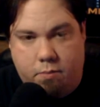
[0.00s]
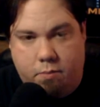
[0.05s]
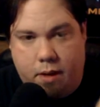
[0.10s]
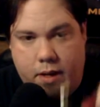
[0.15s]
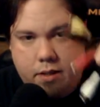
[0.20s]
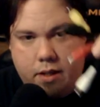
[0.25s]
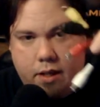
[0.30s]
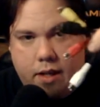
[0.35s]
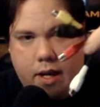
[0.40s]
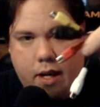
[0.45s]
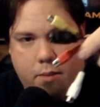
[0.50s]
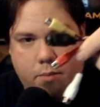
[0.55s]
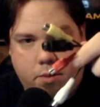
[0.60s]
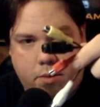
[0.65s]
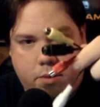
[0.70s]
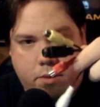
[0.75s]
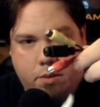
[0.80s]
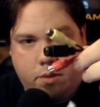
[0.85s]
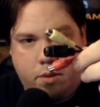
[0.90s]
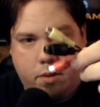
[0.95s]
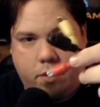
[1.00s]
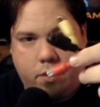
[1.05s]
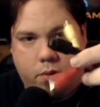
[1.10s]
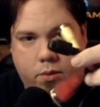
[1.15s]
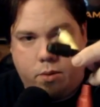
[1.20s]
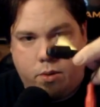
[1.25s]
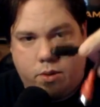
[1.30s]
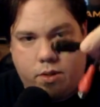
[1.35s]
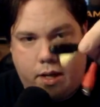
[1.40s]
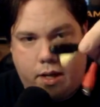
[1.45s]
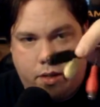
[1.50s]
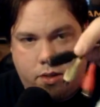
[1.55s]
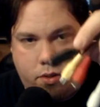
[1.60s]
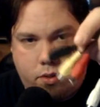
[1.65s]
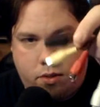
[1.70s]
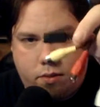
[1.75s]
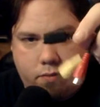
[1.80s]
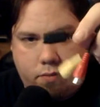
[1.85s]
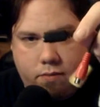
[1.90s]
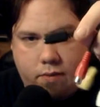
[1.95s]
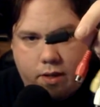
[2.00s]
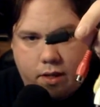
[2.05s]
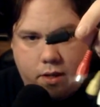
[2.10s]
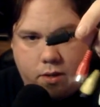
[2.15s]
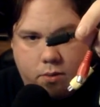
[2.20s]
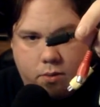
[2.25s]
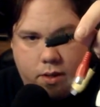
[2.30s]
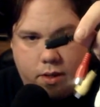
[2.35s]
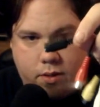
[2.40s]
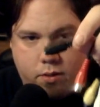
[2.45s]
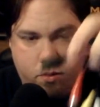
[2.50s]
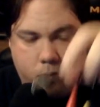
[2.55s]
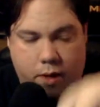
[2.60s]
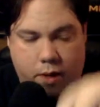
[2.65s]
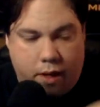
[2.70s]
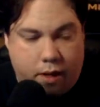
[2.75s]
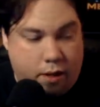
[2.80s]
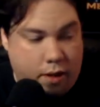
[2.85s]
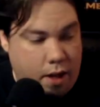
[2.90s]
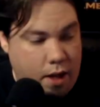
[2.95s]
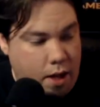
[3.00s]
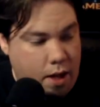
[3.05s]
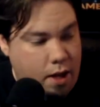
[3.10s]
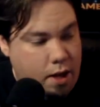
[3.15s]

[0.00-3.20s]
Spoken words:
composite cables and, of course, S-video as well.